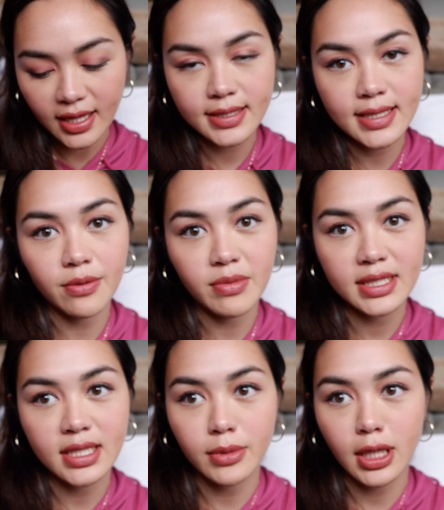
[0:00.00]
And they sent
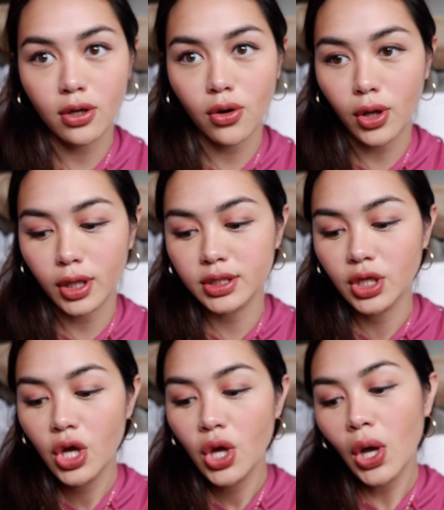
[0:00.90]
me something called
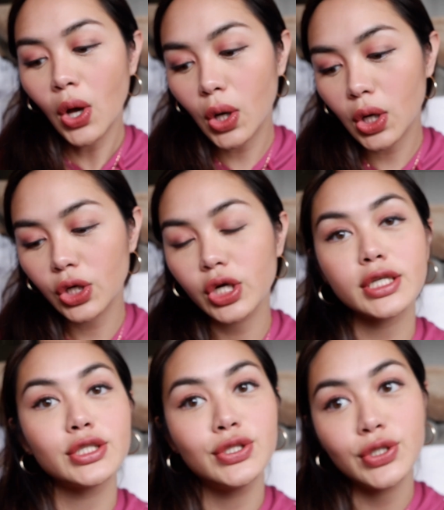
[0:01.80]

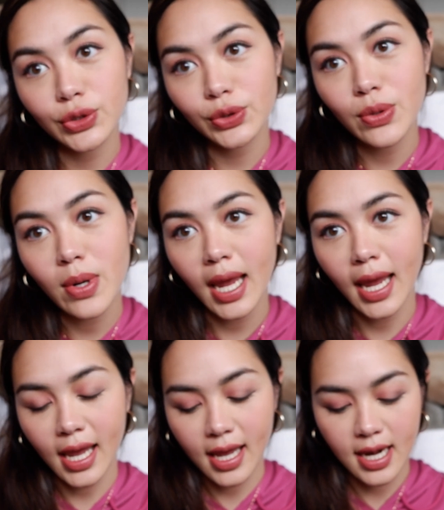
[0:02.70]
Aura Dew
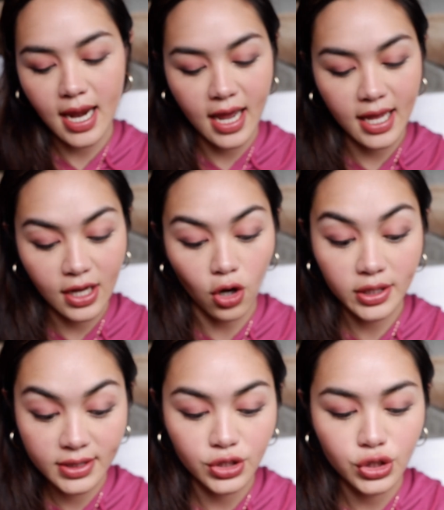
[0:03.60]
and I
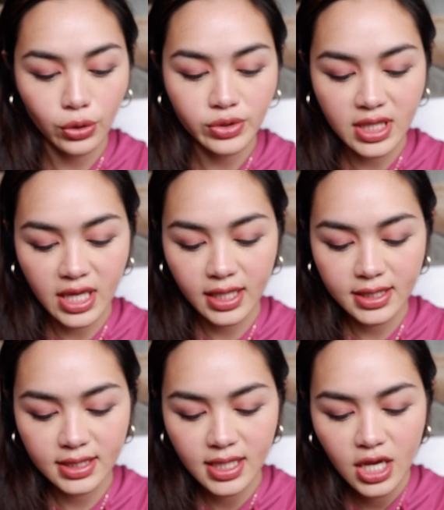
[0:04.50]
also chose
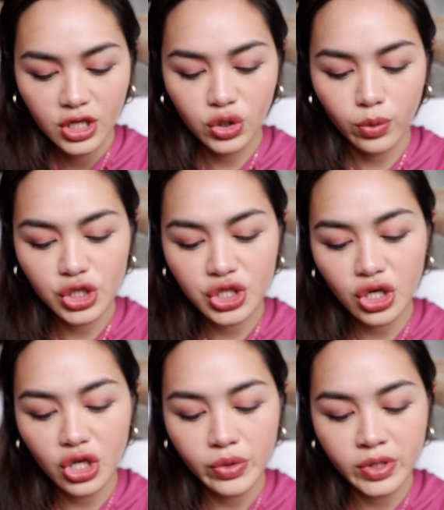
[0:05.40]
this. So we're just
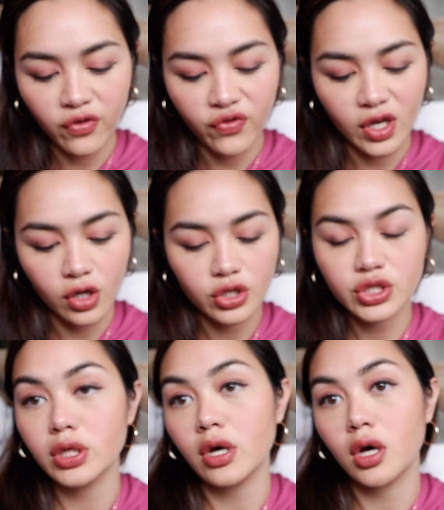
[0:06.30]
going to use our
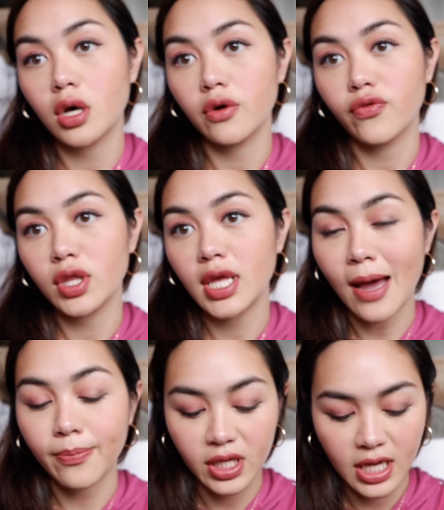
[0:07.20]
fingers to, for the
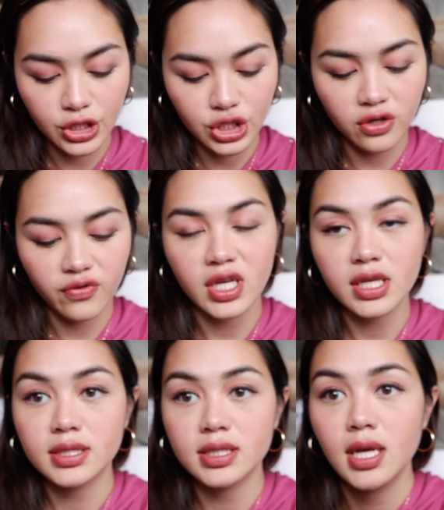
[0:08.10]
application of
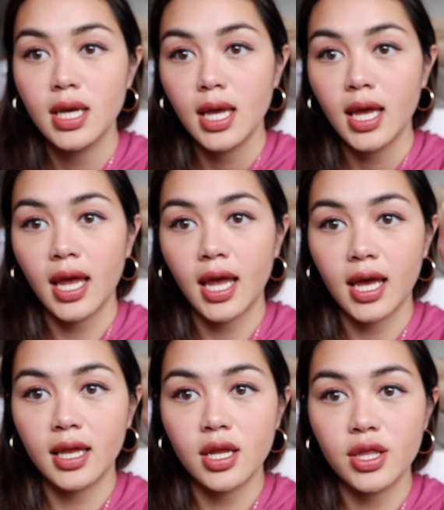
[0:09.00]
this.
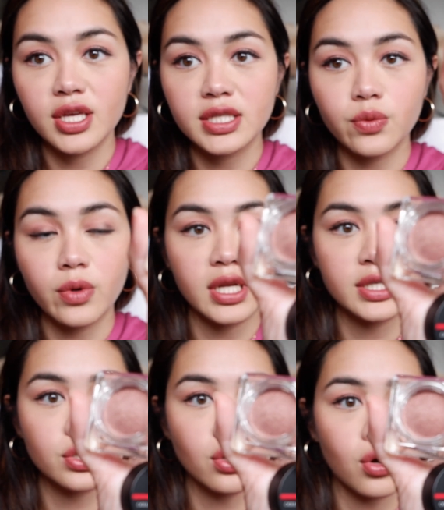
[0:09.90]
And this one
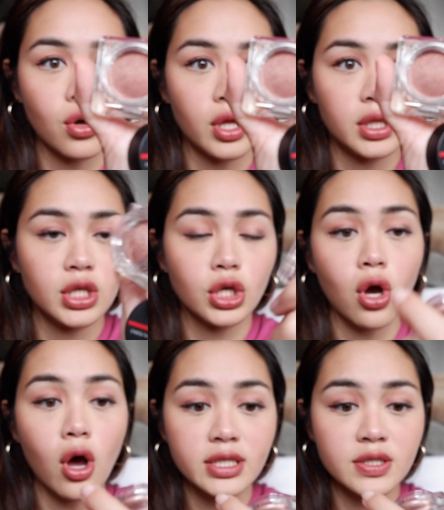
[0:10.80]
is called
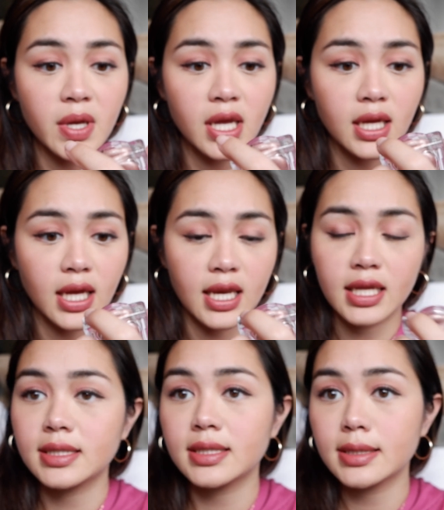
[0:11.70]
Cosmic
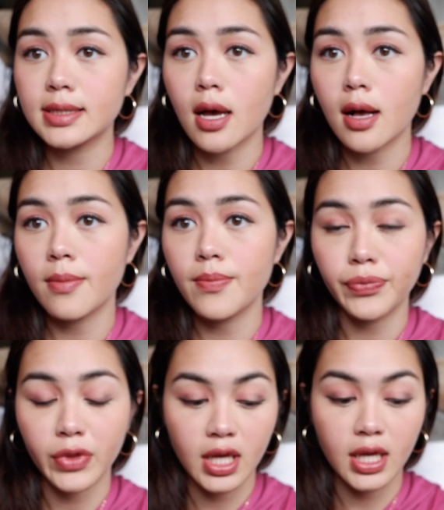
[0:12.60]
and it's
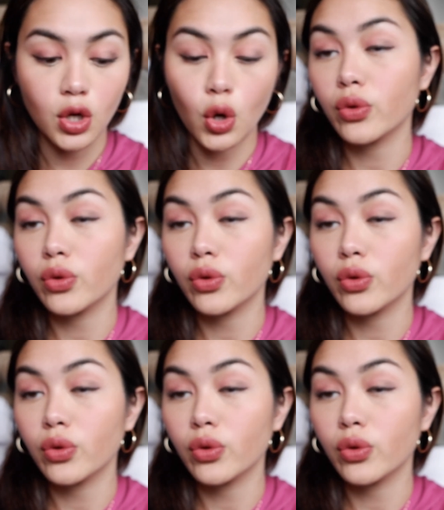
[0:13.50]
um, in